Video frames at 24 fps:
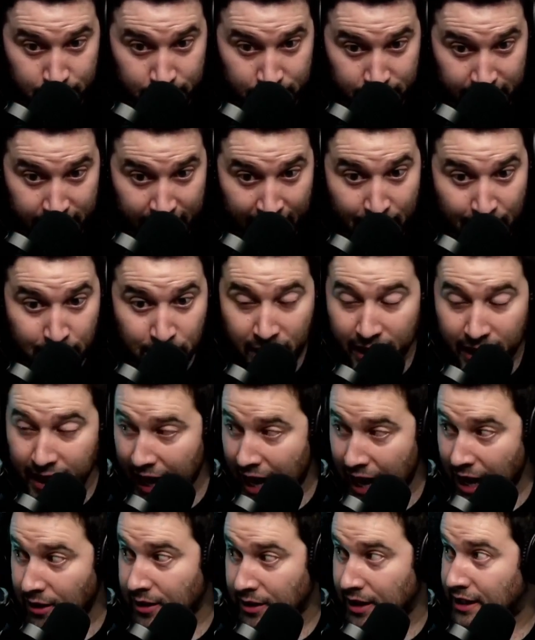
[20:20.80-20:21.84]
came right
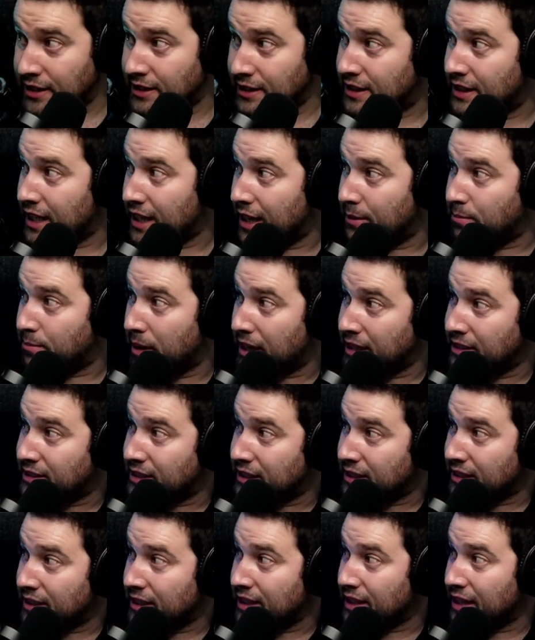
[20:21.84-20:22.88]
out and said
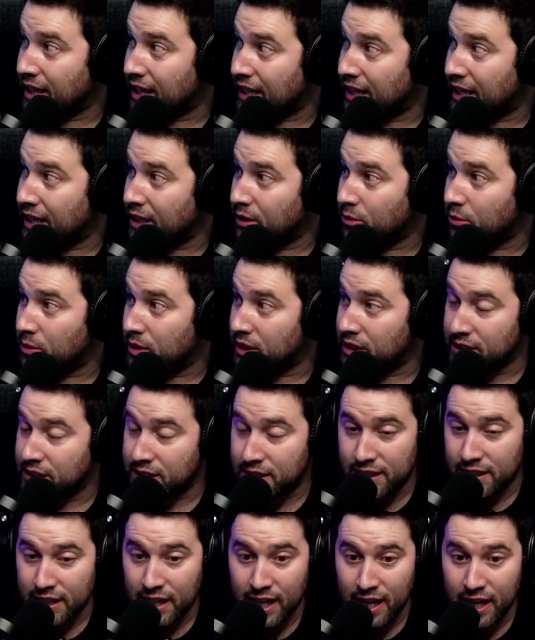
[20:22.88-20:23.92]
basically that he
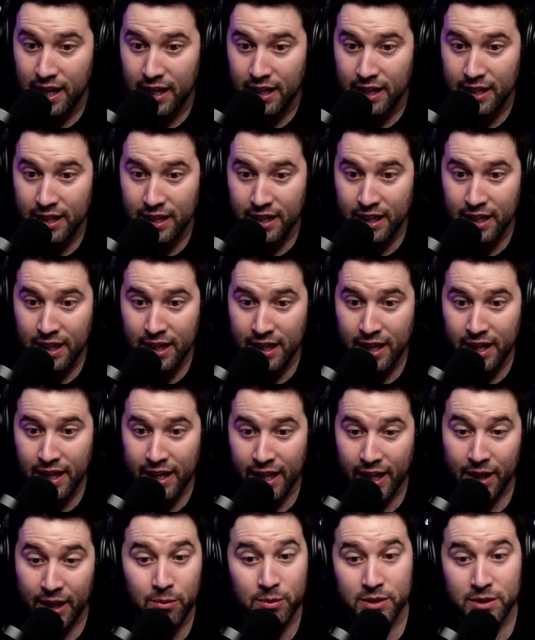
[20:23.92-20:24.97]
was a
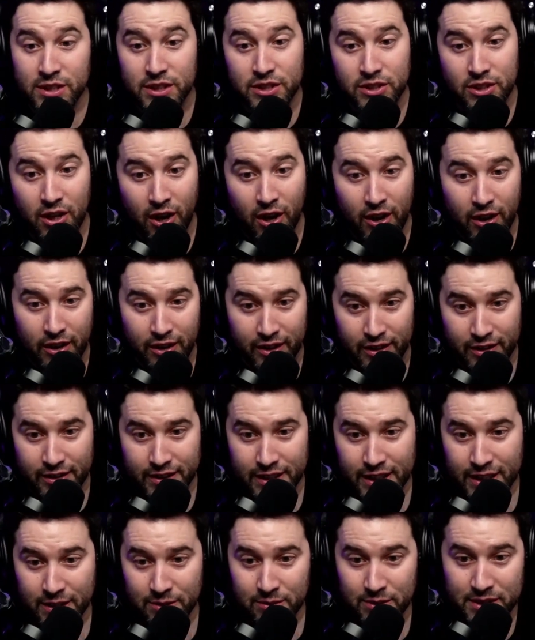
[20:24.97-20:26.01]
starter.
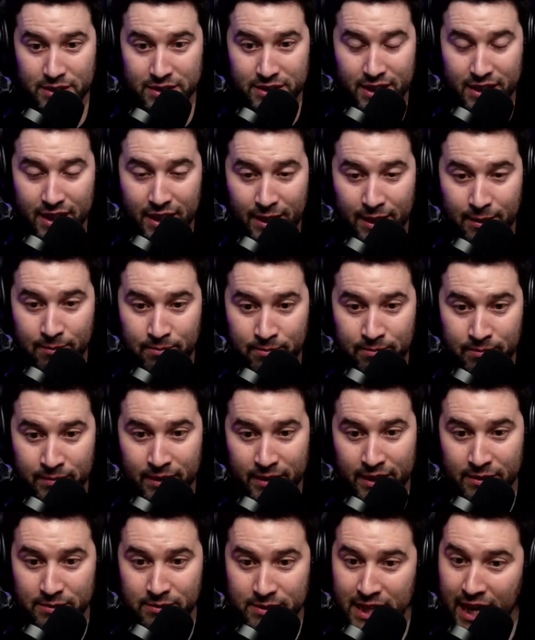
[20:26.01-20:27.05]
He was
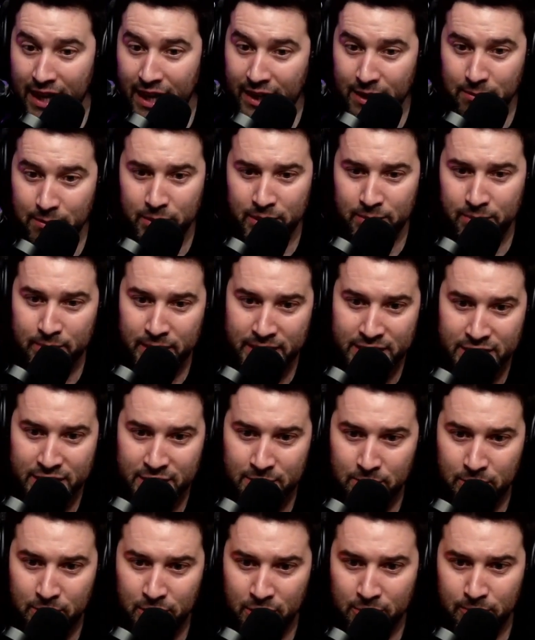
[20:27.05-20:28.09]
not going to pitch in
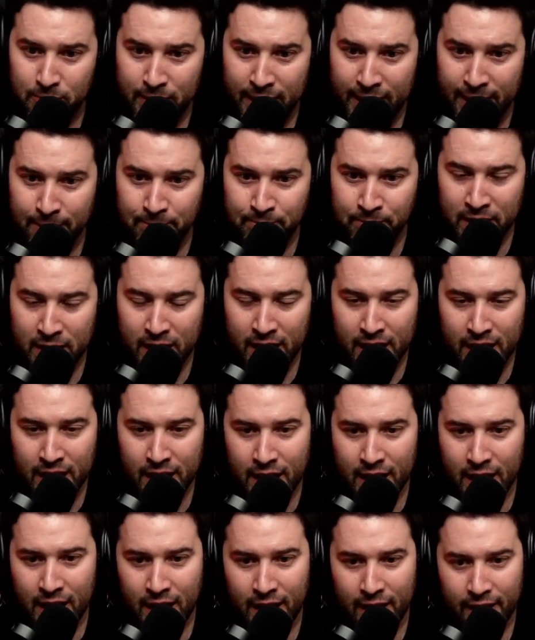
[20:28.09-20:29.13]
the bullpen.
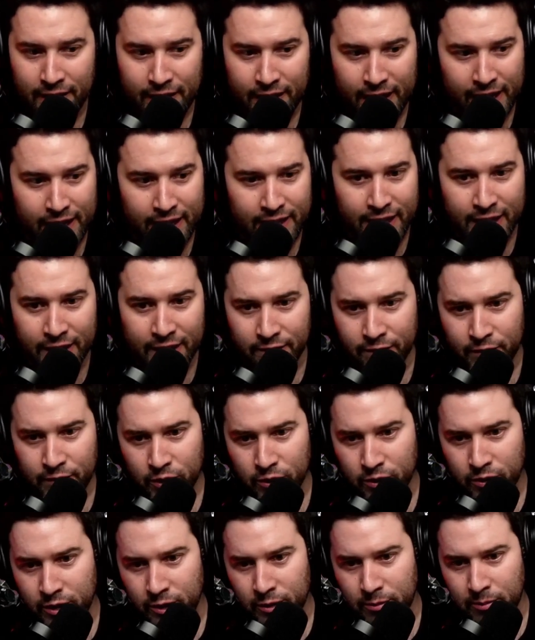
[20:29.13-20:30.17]
They had
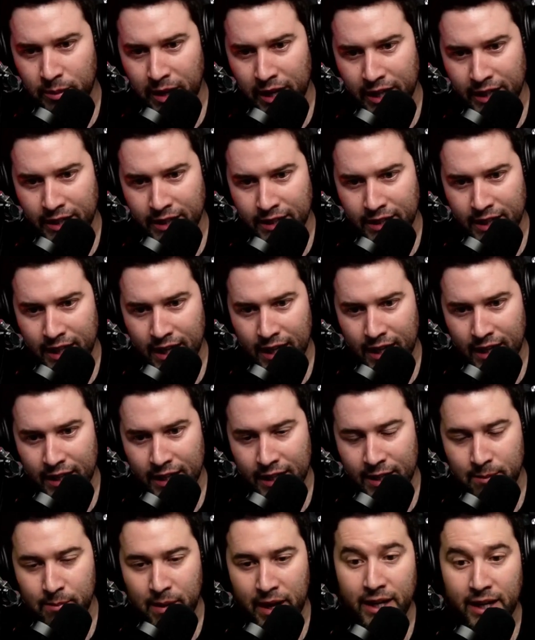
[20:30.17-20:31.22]
interviewed him, and
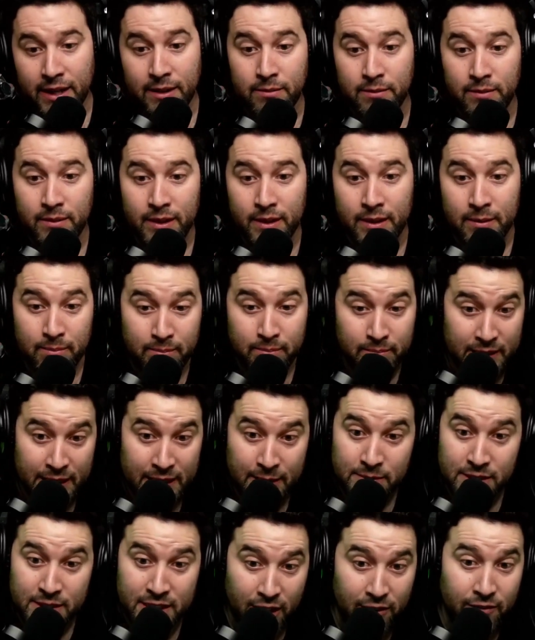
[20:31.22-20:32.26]
he made
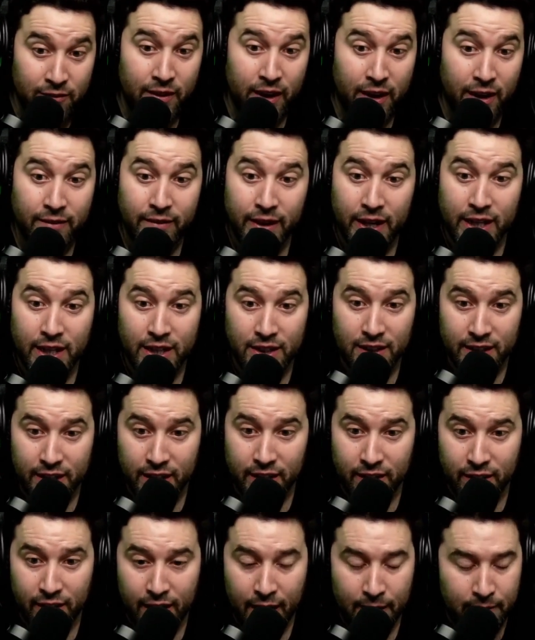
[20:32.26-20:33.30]
himself very, very
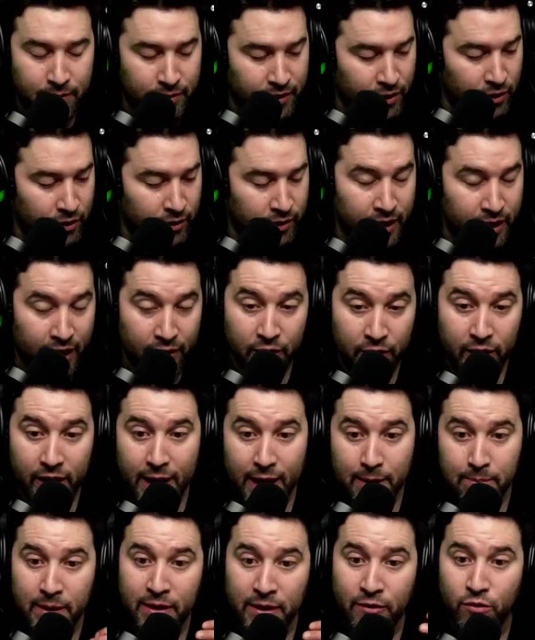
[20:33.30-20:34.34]
clear. There
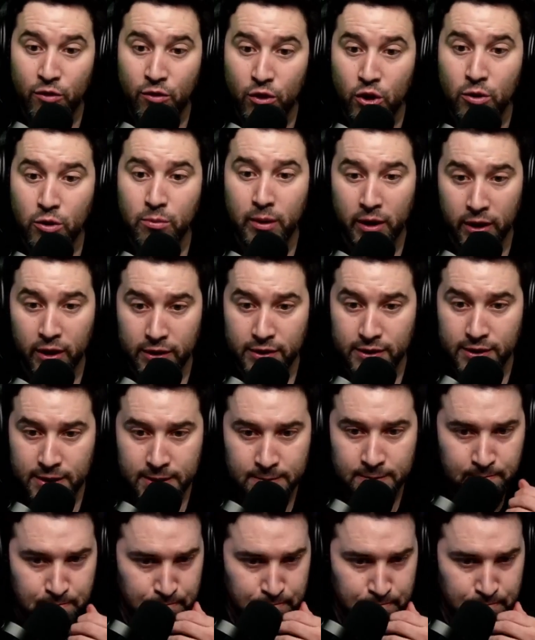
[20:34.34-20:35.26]
had been rumors